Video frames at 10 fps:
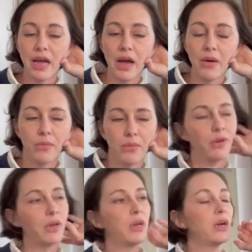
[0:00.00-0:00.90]
Uh,
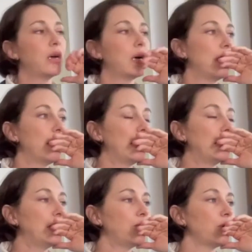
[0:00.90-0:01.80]
I
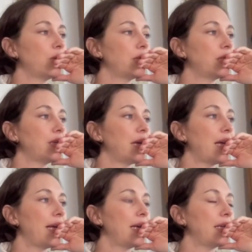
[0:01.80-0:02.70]
did want to
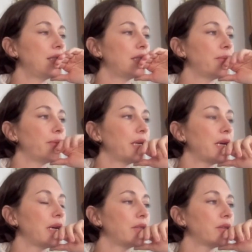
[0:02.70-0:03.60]
say something
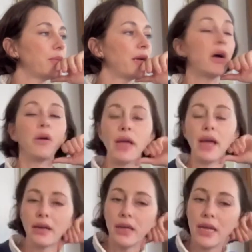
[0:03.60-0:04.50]
else about, oh
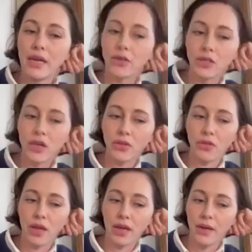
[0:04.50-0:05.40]
yeah, here's another
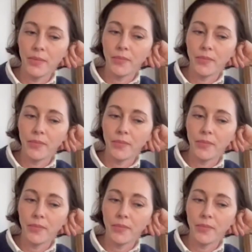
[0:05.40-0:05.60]
thing.